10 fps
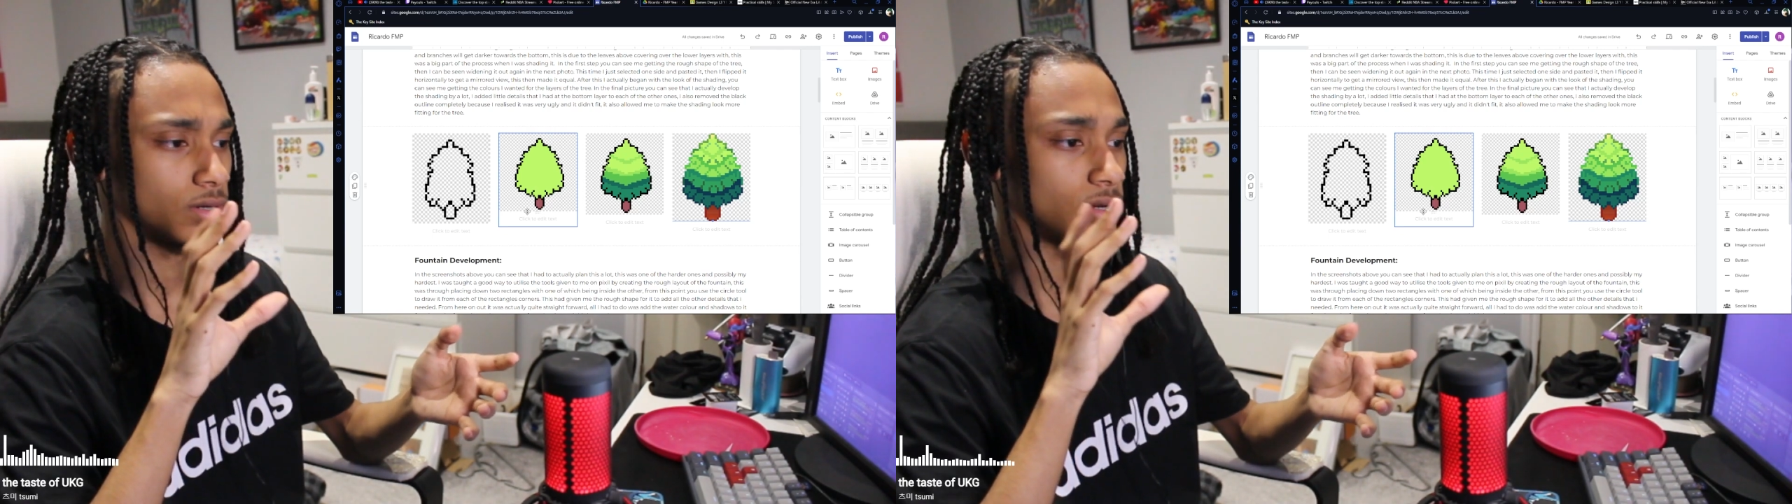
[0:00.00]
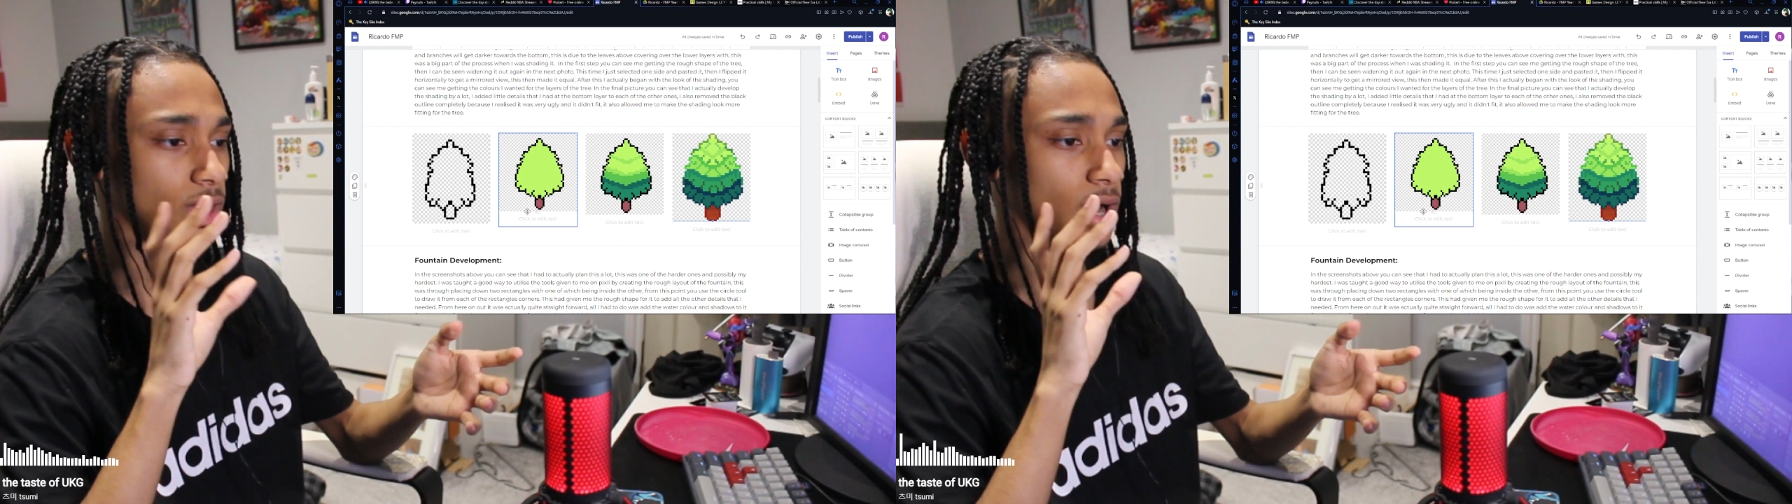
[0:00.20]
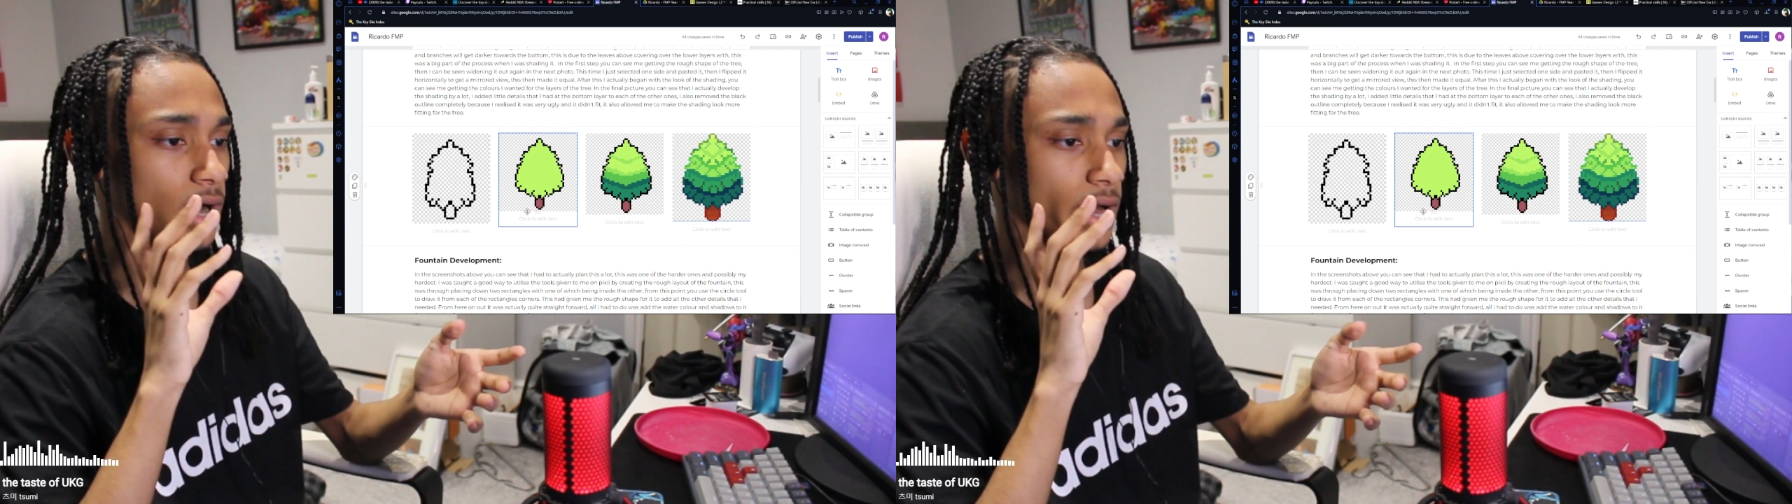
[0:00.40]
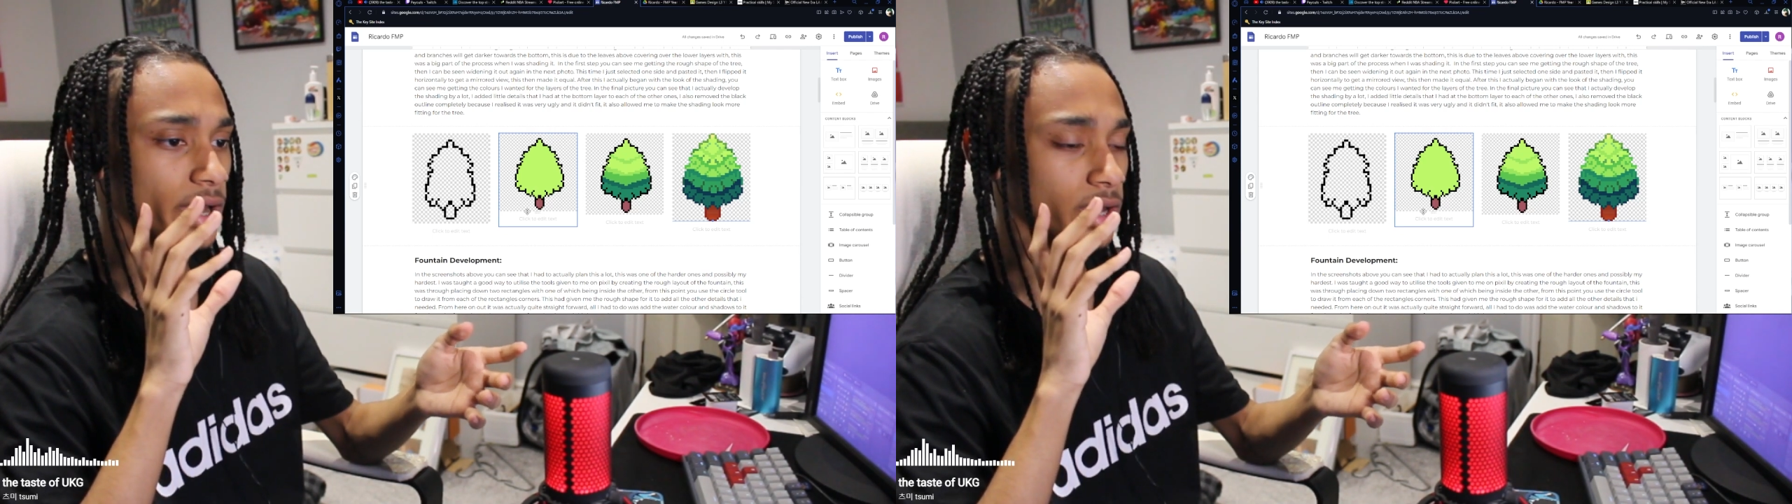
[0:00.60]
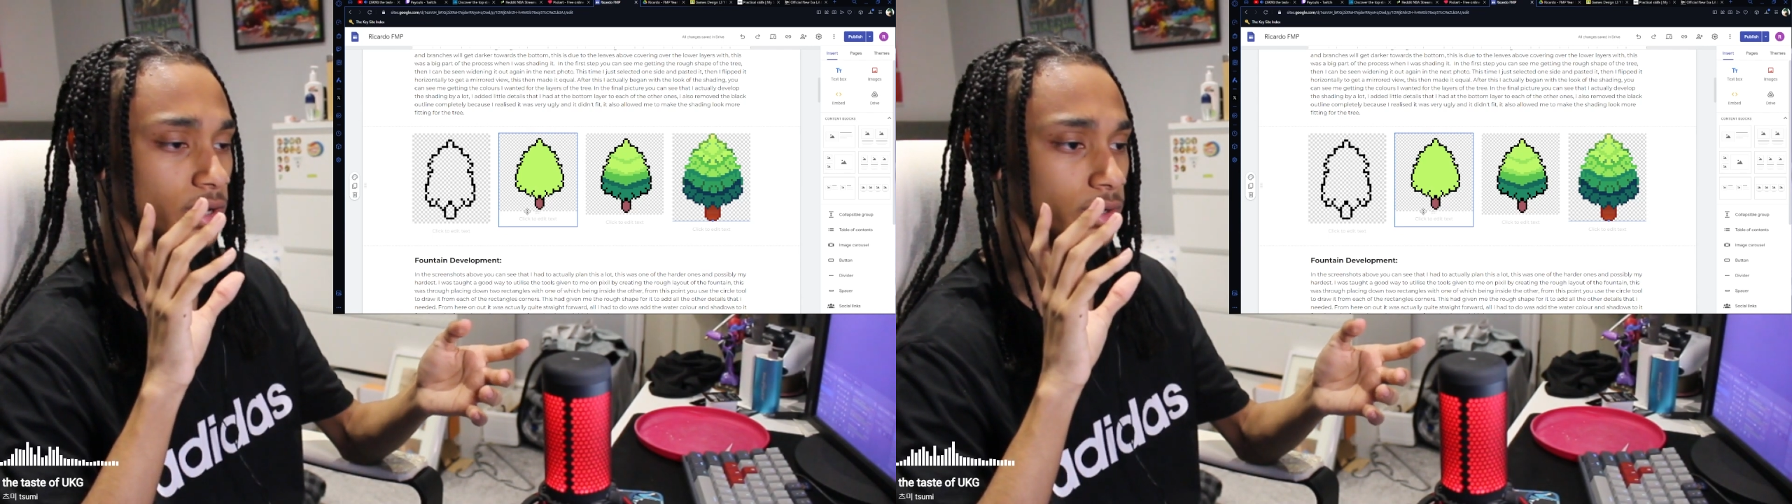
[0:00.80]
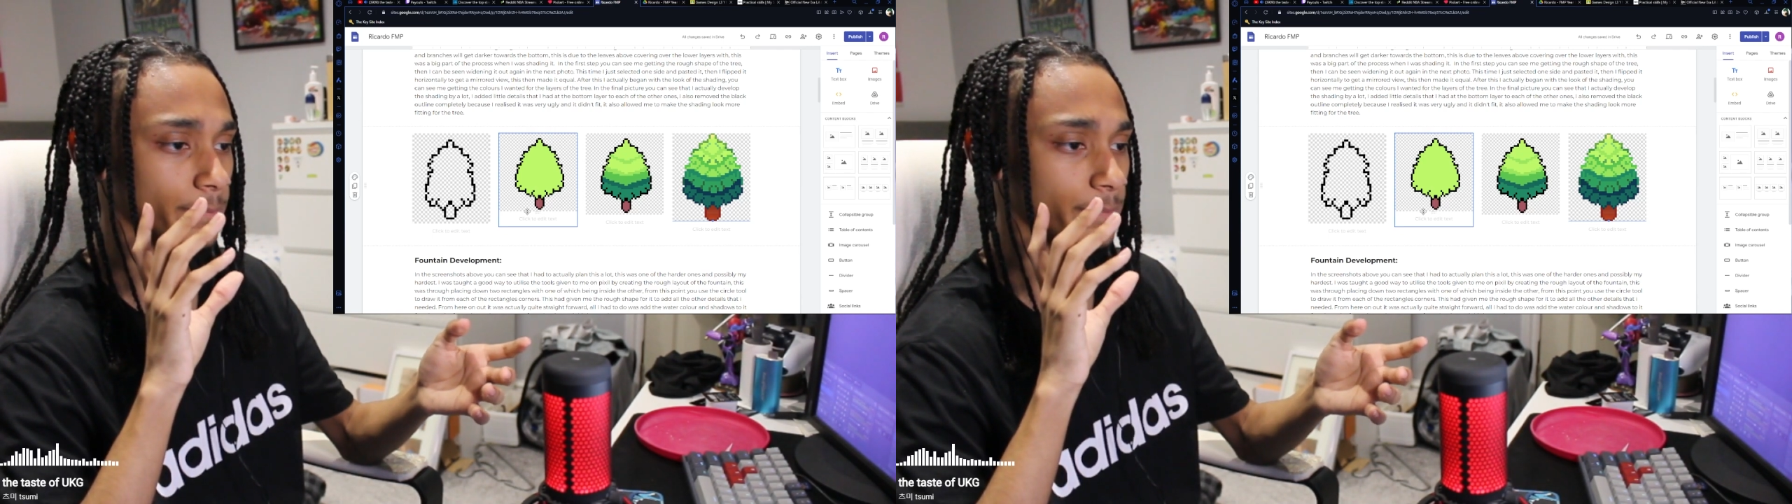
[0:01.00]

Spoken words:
I